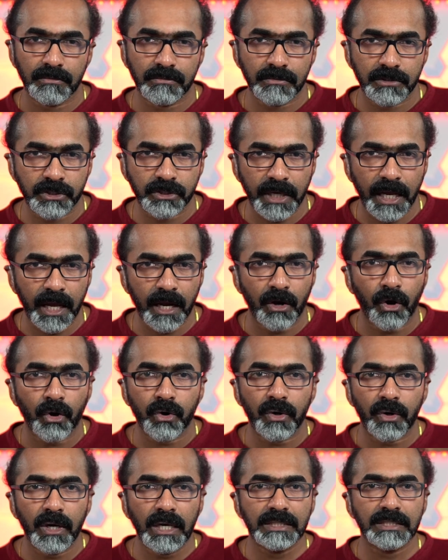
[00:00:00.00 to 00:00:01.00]
share not
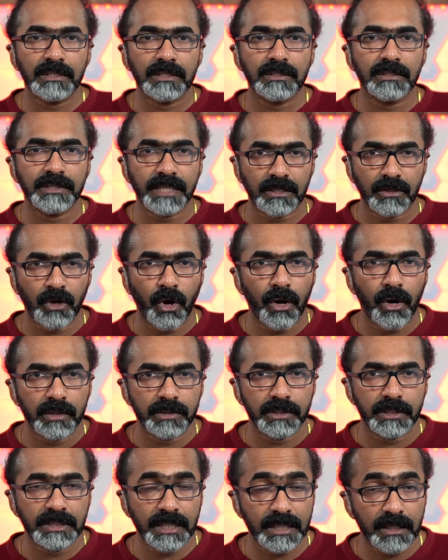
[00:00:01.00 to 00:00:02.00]
only just
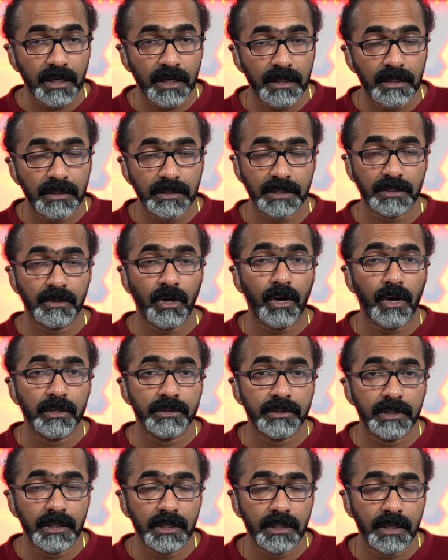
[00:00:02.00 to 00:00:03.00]
technology
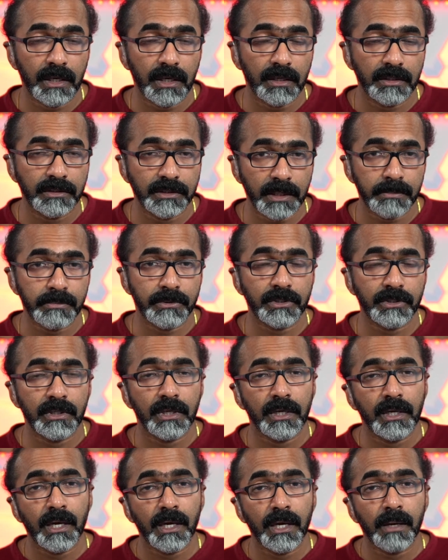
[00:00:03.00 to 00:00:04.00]
tips,
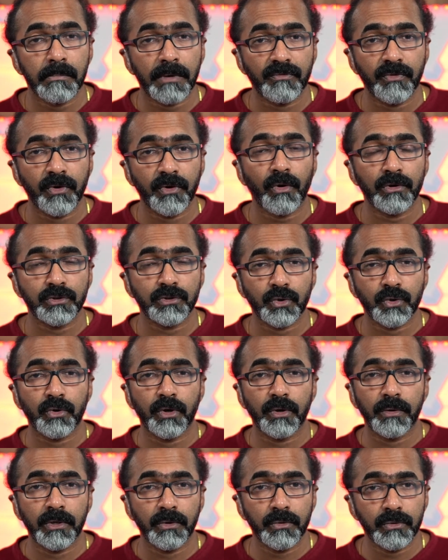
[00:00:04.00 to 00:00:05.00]
but we also
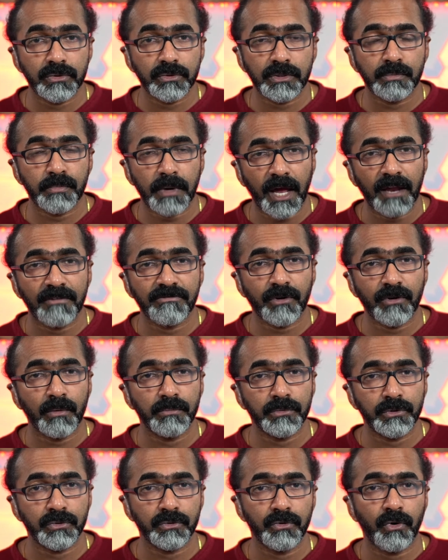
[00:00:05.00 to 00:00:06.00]
going to use this
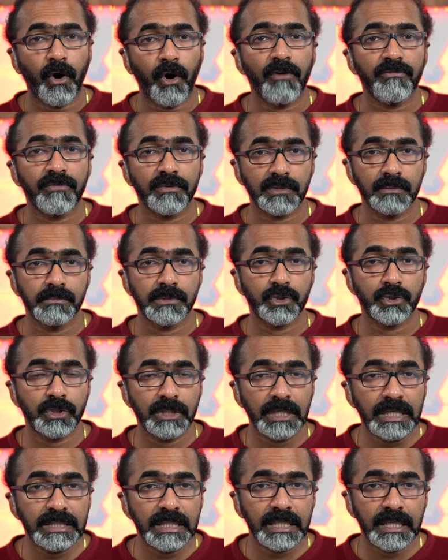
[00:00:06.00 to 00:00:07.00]
platform to offer some
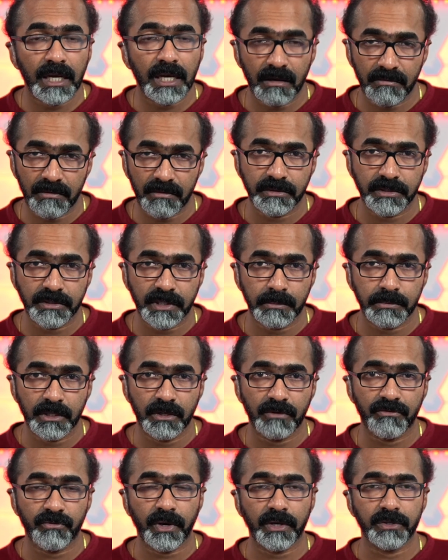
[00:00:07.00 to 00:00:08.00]
strategic level tips.
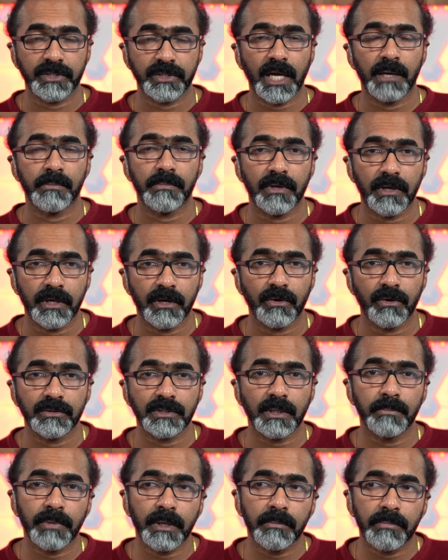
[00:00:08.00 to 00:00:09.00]
For example,
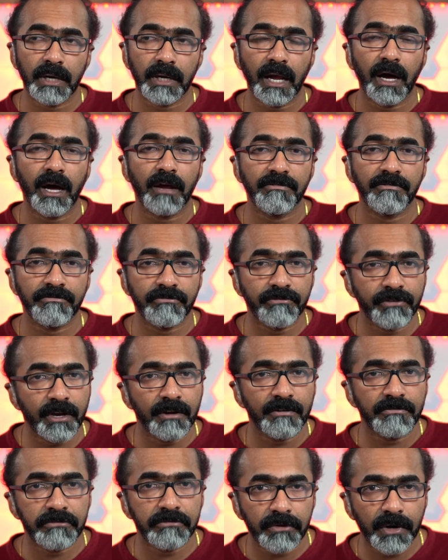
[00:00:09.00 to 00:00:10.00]
some people are
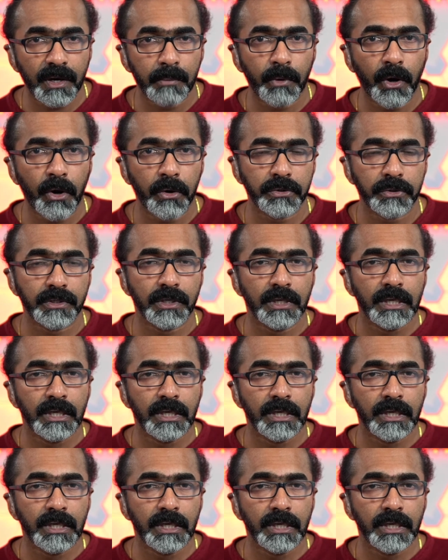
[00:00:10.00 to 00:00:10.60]
fearful about